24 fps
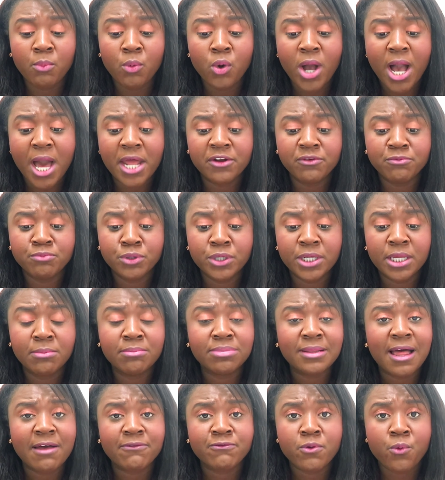what kind of booking
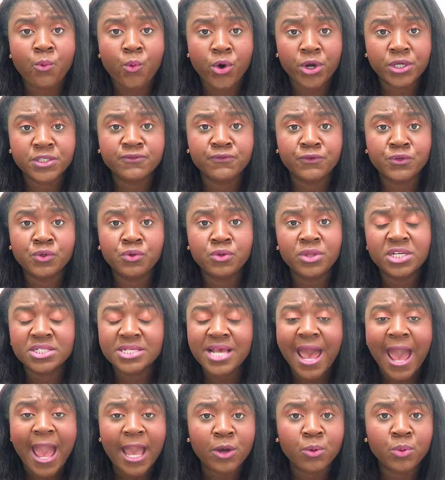platform works for you.
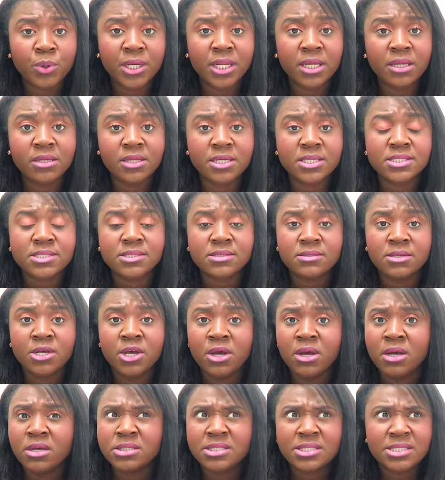There's Acuity, there's
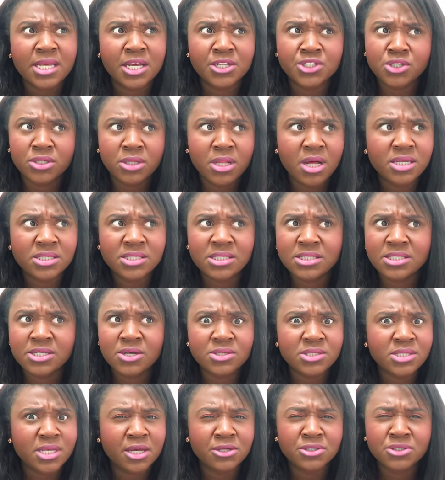
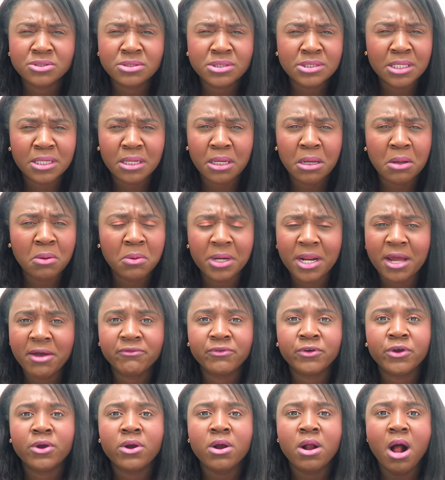Schedulosity or Schedule City or
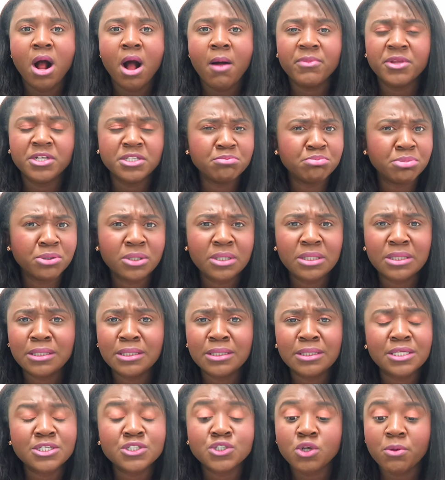whatever. There's
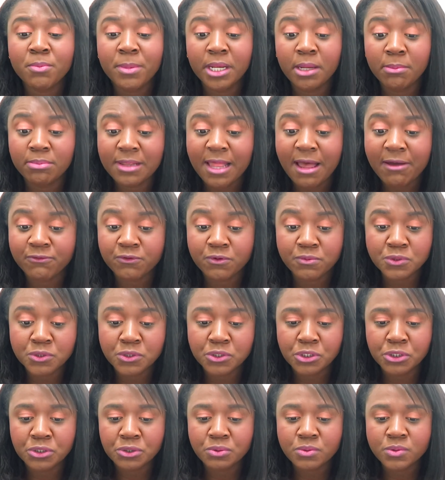Booklet. There's so many platforms
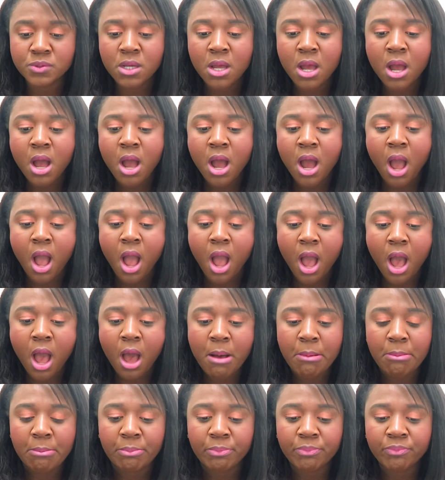to use.
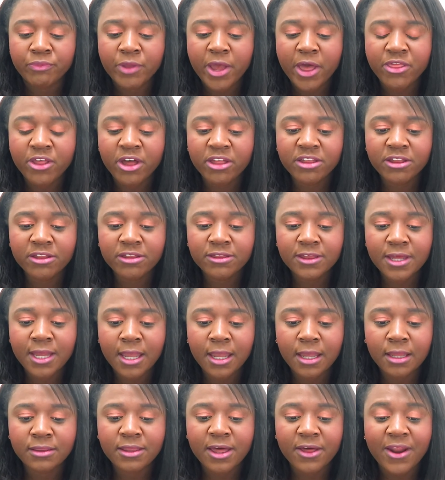Another
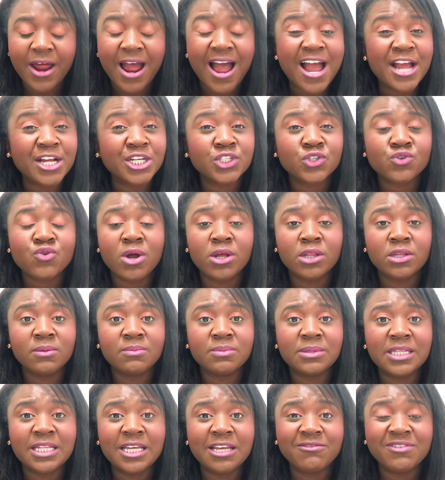thing that I strongly
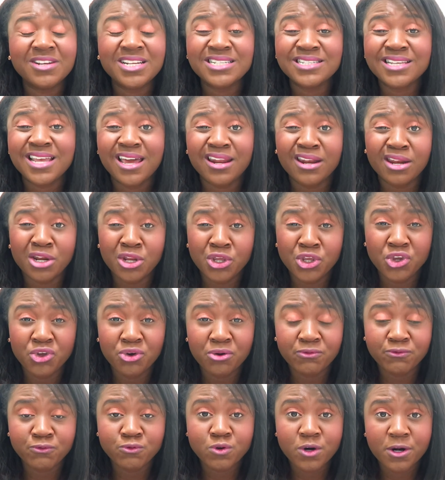believe in is getting a
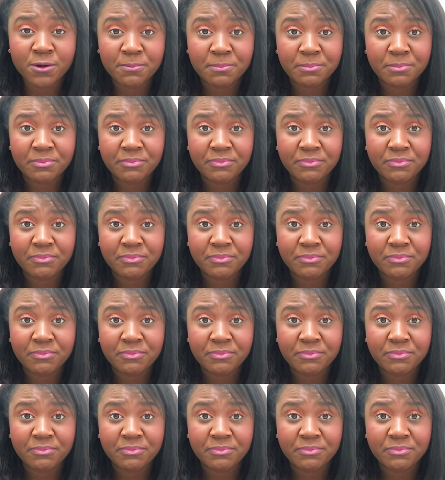uniform.